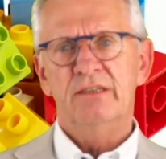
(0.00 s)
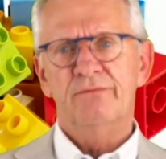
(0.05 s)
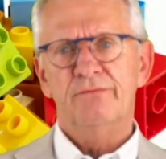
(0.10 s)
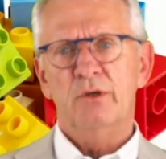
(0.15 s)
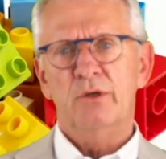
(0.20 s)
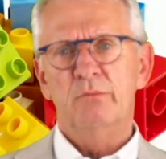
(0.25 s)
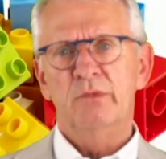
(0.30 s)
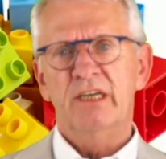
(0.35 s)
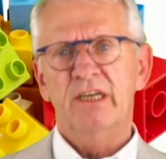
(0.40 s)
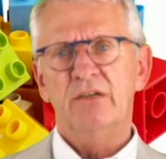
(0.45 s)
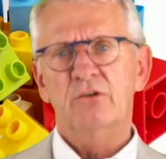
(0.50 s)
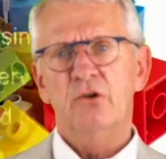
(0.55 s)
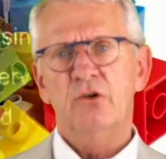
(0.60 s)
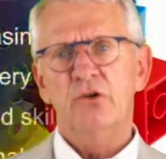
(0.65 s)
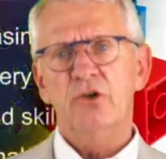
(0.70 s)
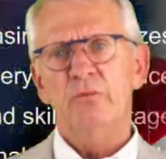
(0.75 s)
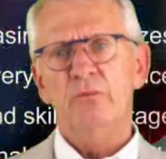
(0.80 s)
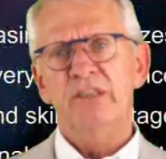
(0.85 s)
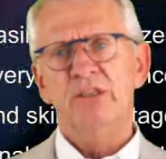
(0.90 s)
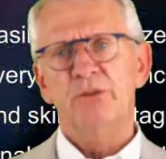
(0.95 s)
From an
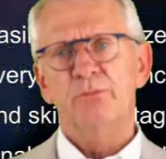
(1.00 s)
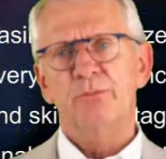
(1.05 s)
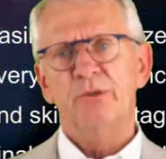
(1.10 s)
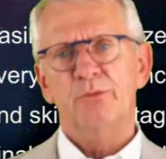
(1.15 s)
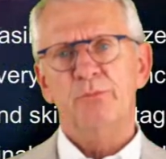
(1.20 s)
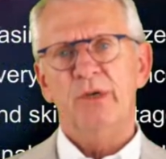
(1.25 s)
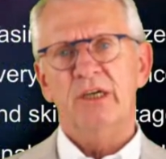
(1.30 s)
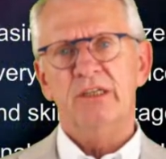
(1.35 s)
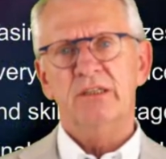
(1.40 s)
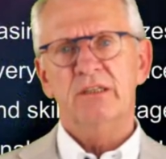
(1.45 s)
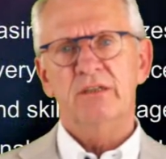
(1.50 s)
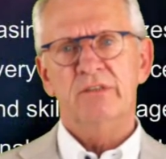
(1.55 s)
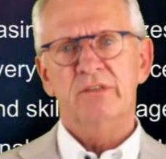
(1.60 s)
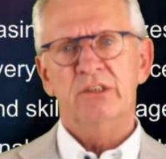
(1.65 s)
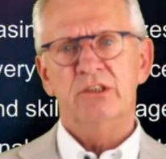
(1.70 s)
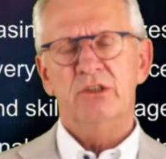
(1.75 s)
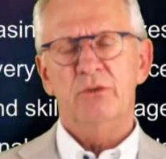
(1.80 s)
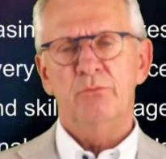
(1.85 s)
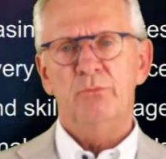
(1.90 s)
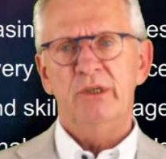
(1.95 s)
economics perspective,
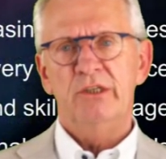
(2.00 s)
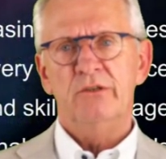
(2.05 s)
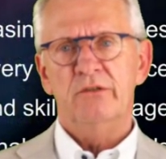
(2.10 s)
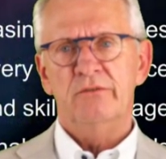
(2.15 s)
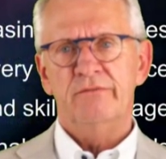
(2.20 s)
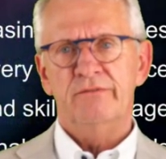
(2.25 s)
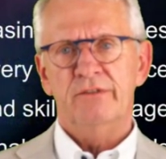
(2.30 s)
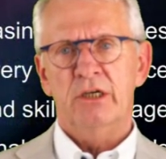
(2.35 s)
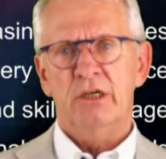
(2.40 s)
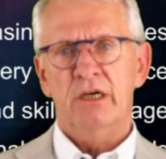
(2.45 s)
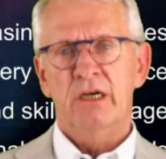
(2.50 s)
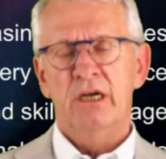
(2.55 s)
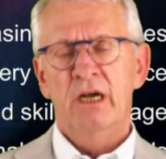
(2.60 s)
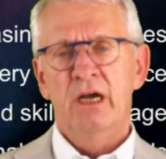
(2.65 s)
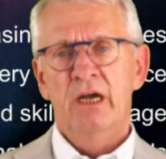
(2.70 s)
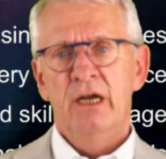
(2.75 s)
it's a bit of a